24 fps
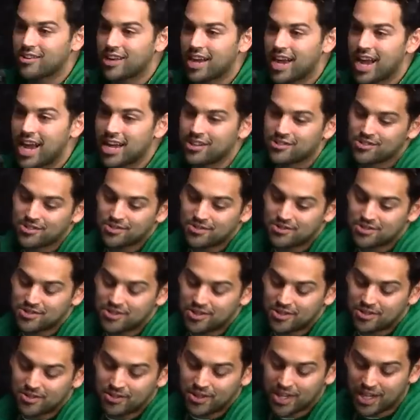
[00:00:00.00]
I had to.
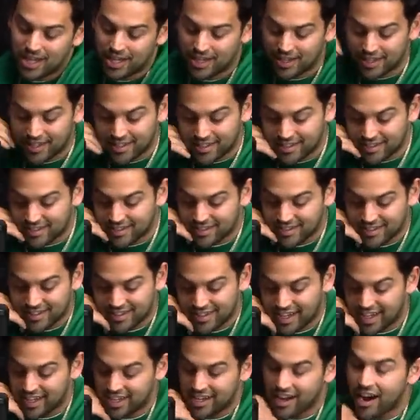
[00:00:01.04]
So
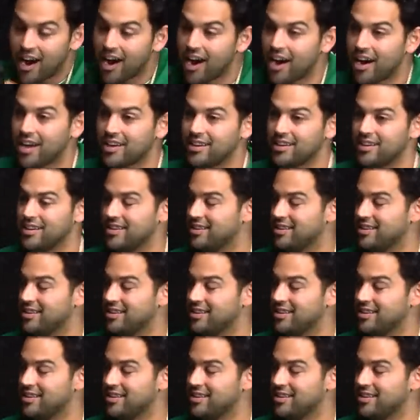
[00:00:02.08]
thank God,